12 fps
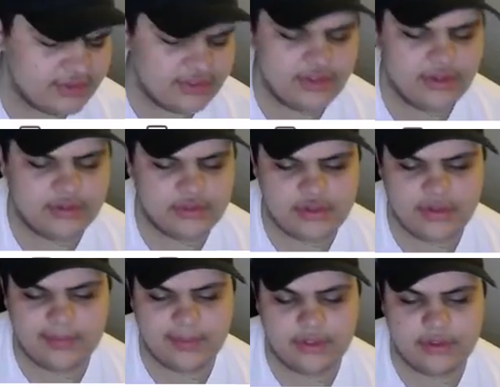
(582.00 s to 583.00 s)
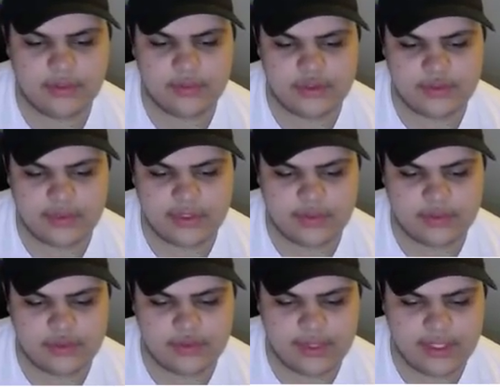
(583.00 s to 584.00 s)
to donald trump i don't know which way
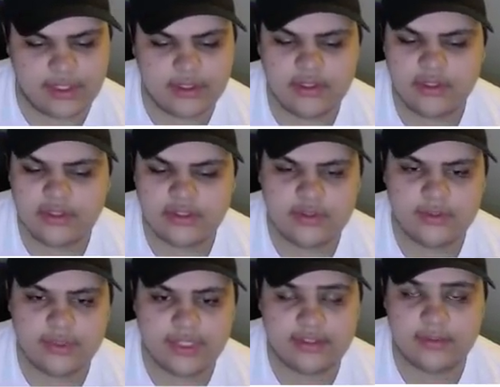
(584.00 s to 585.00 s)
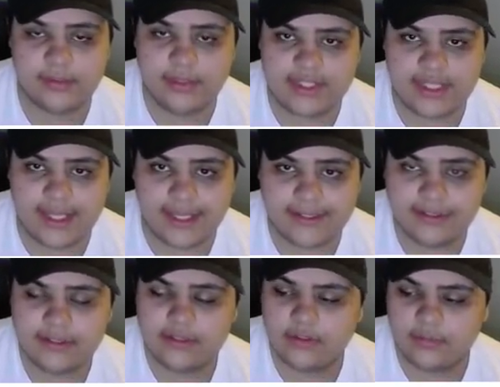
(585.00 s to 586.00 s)
which way you would like to put that
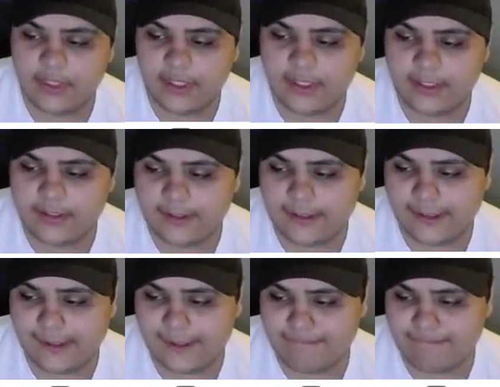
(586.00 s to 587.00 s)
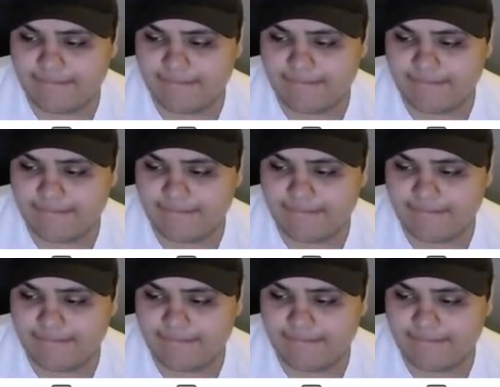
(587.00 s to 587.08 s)
but um,